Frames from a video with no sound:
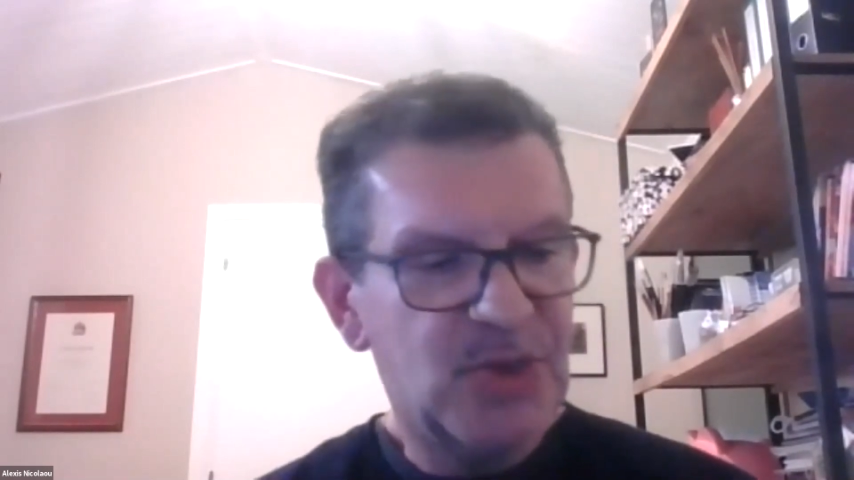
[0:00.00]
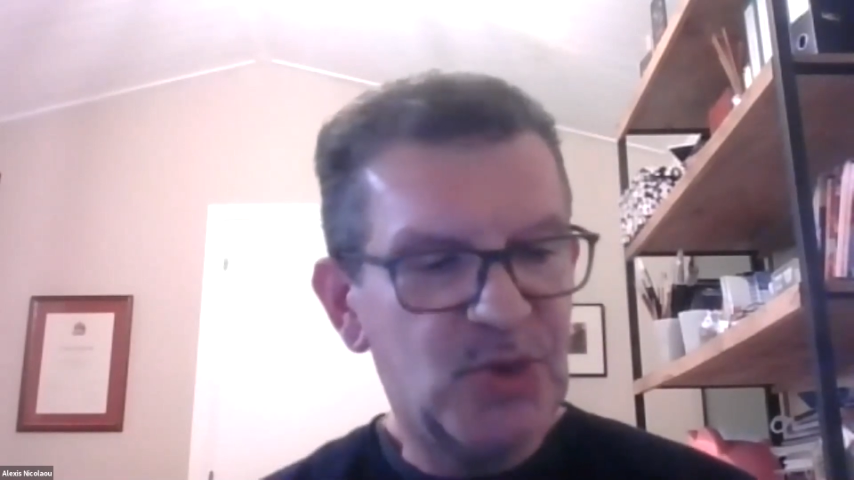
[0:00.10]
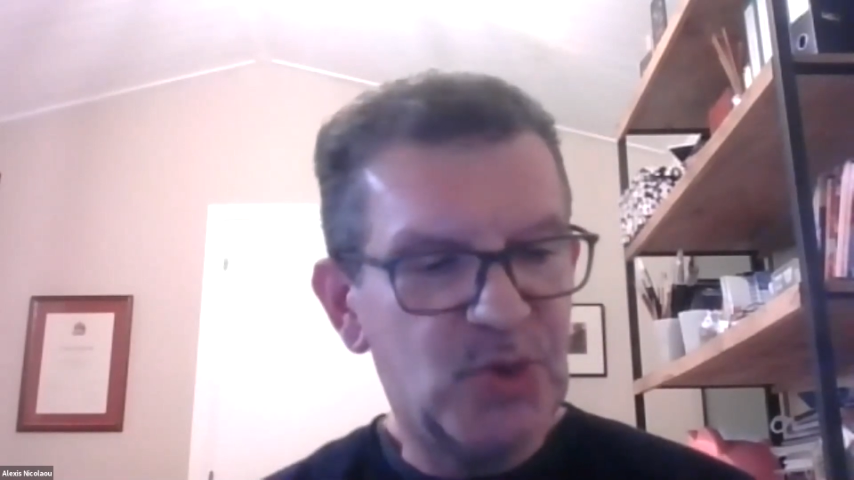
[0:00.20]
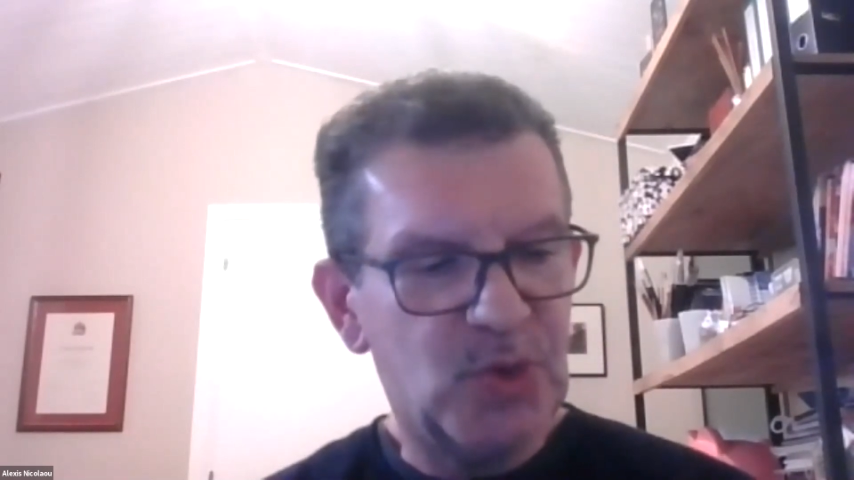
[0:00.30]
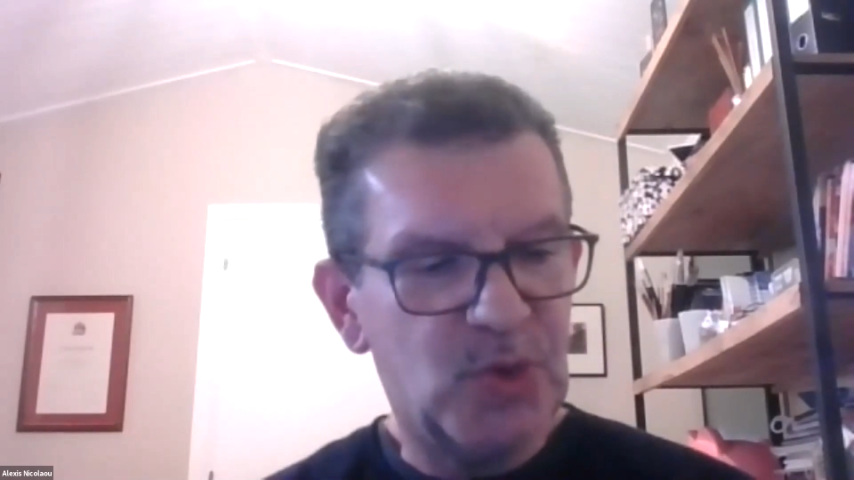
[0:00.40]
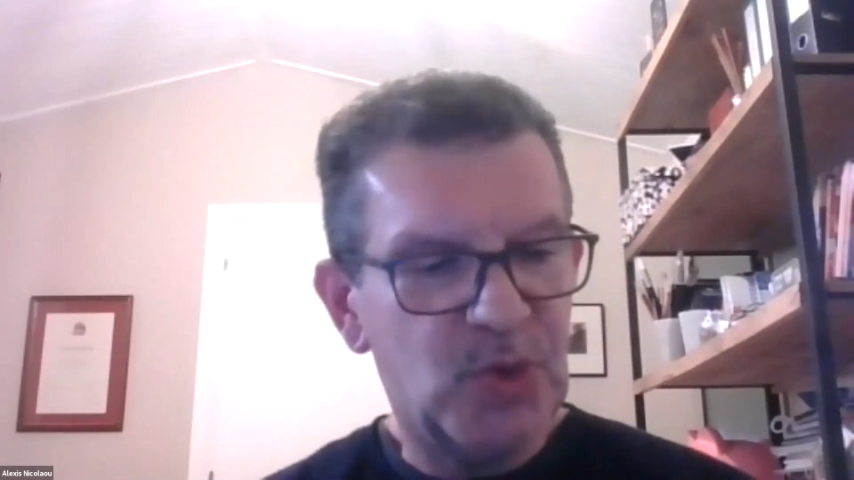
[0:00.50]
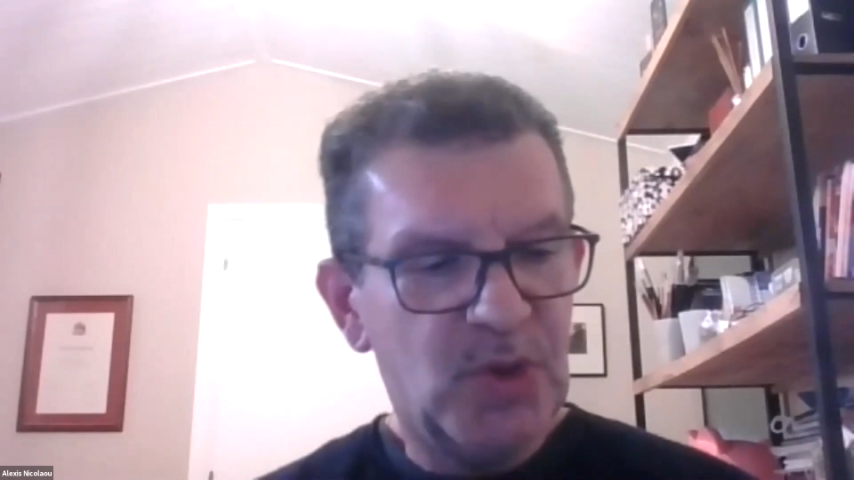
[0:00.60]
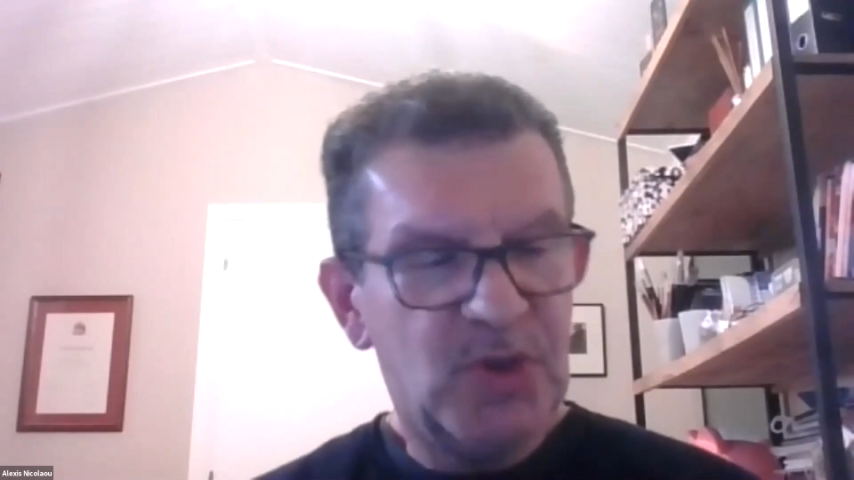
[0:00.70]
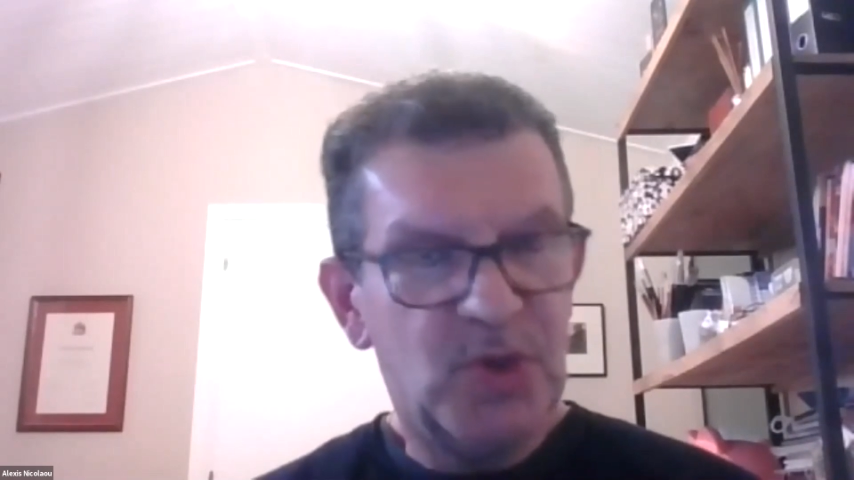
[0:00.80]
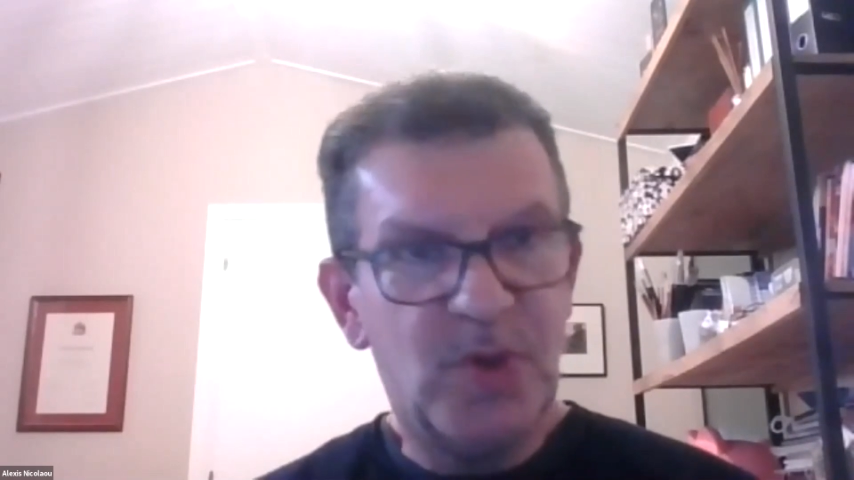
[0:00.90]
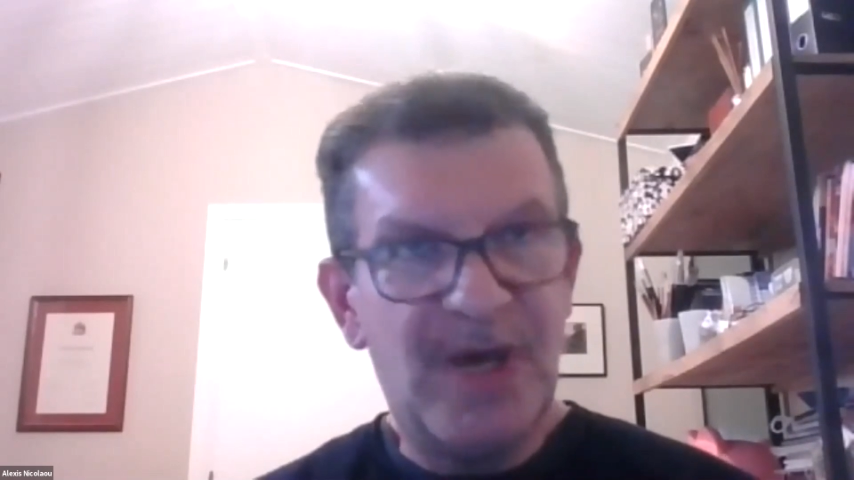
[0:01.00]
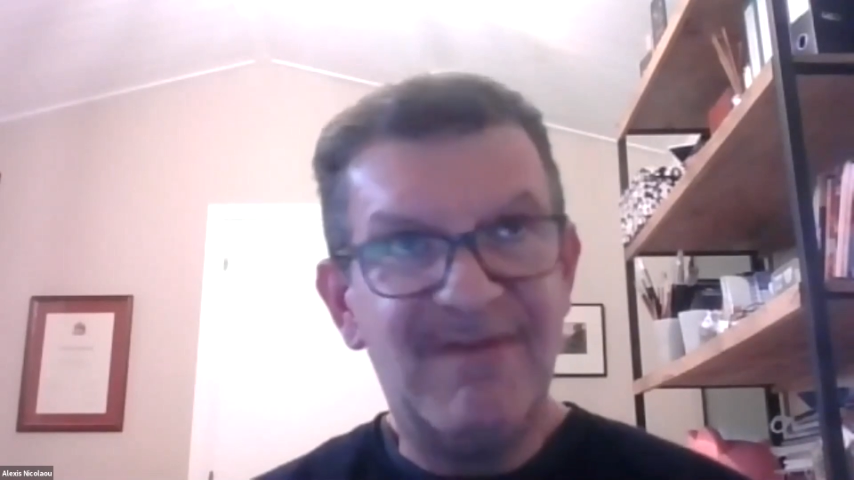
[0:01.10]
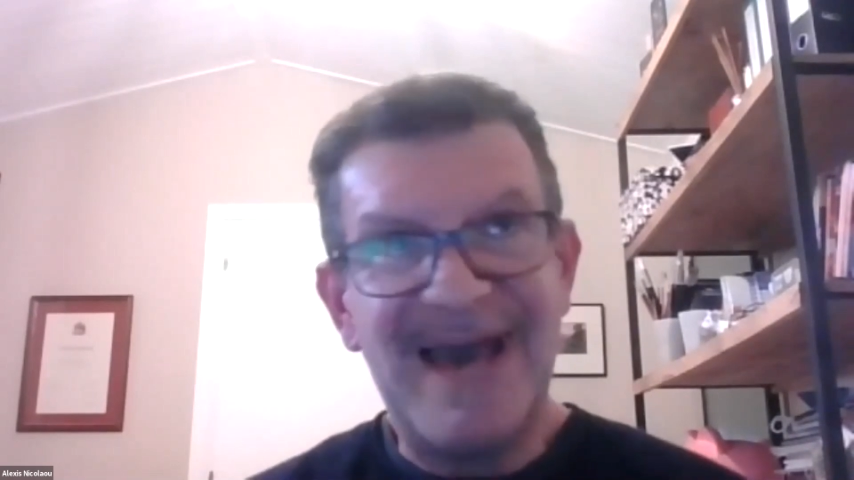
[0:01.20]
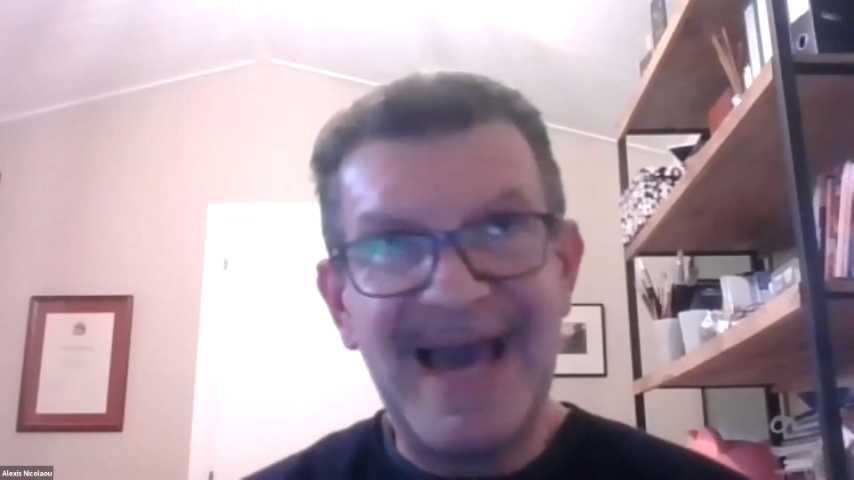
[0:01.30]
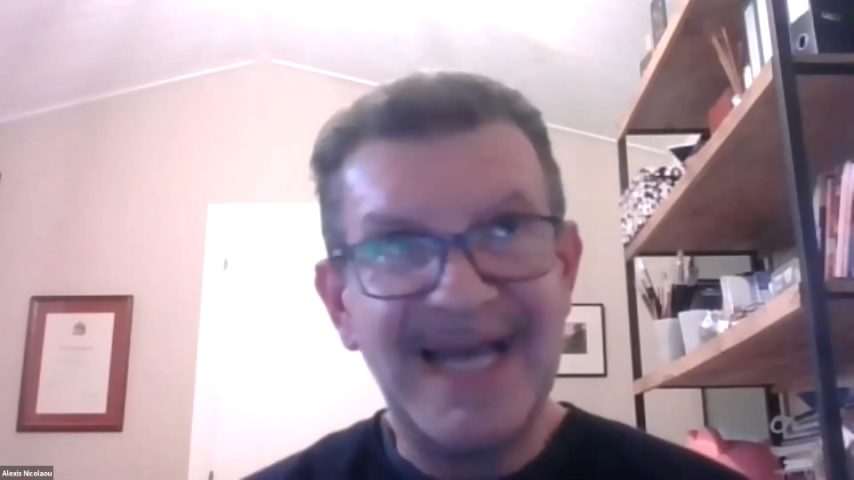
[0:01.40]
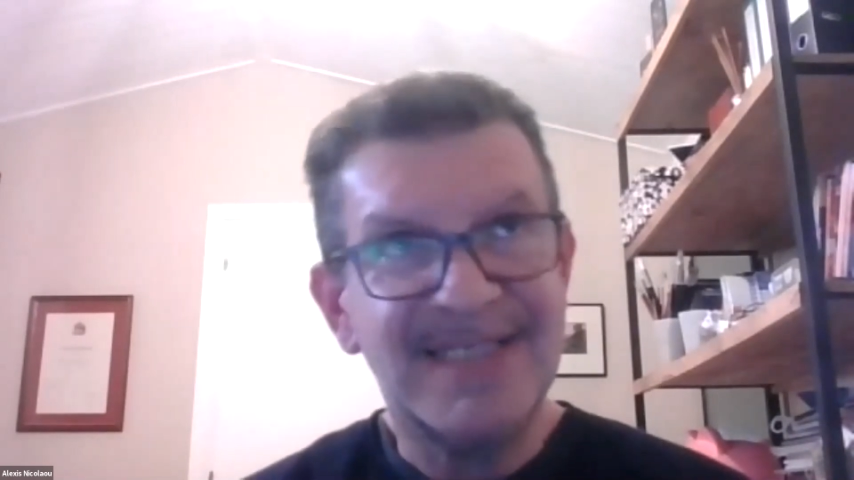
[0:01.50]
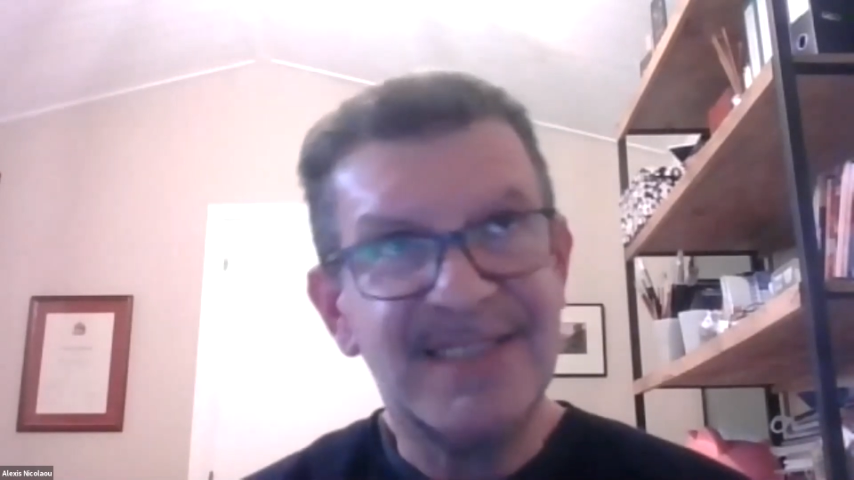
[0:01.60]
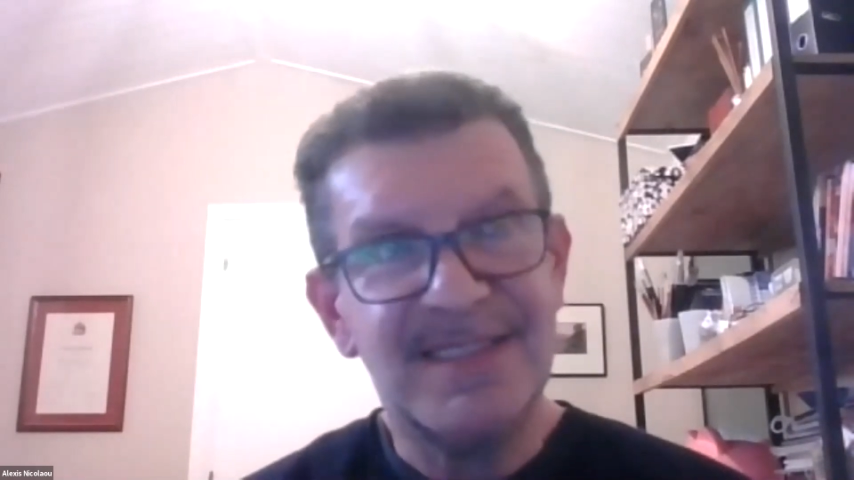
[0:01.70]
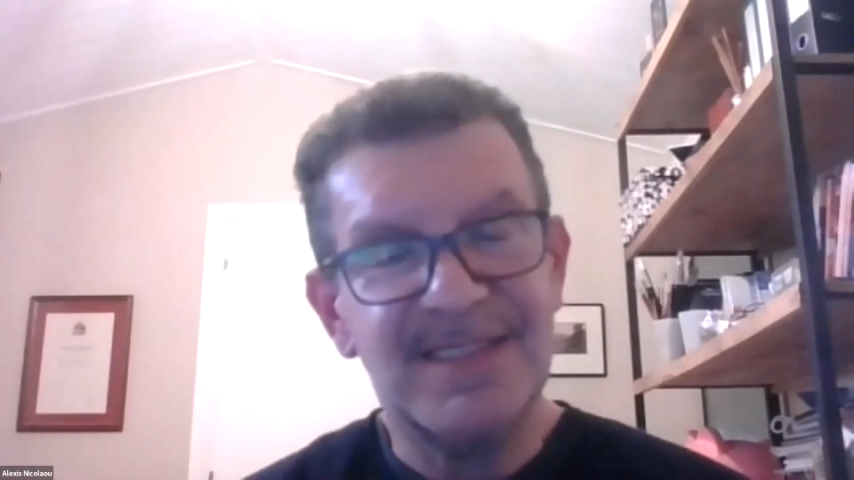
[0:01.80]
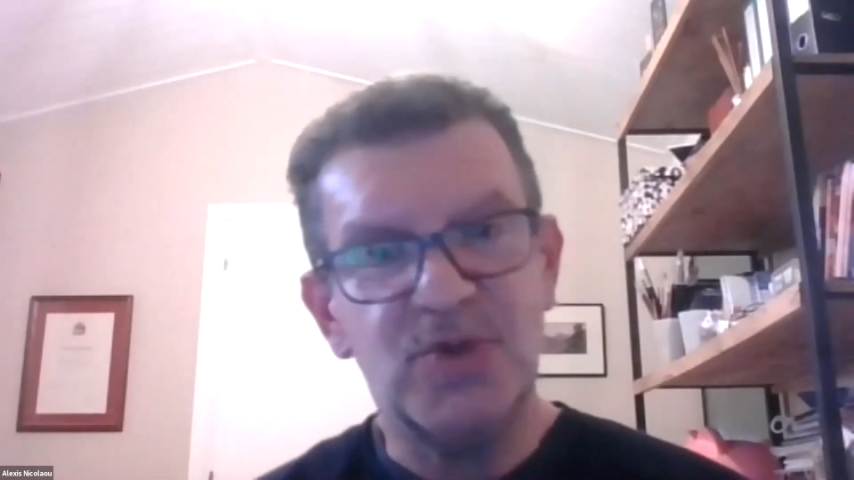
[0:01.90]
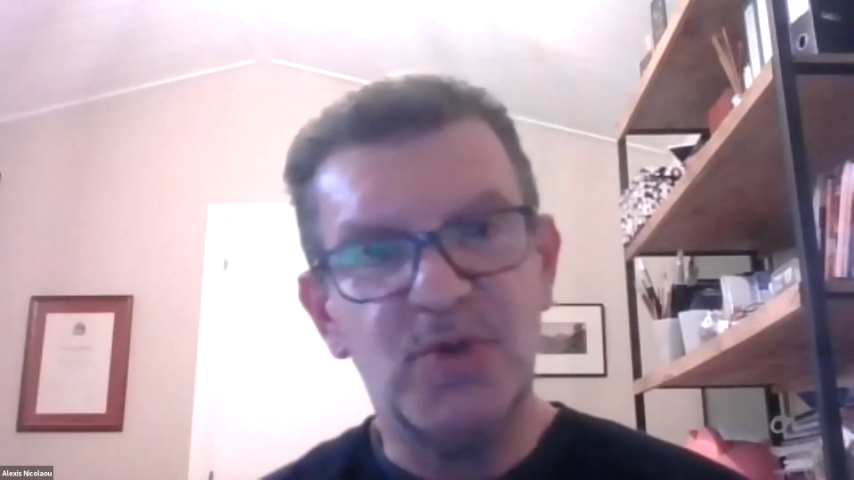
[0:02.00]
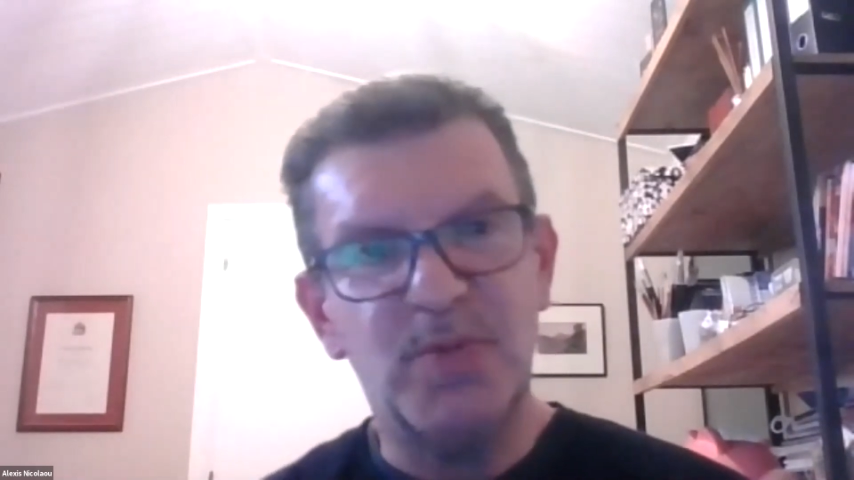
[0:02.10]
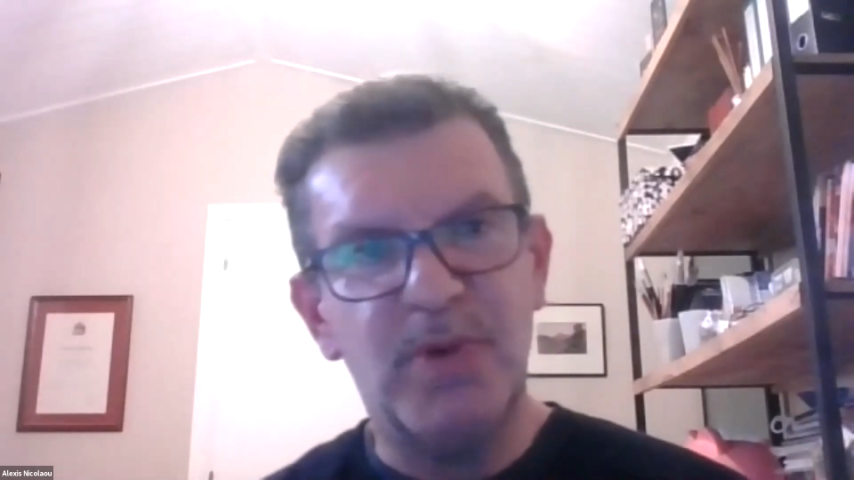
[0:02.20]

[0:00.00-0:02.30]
to have access to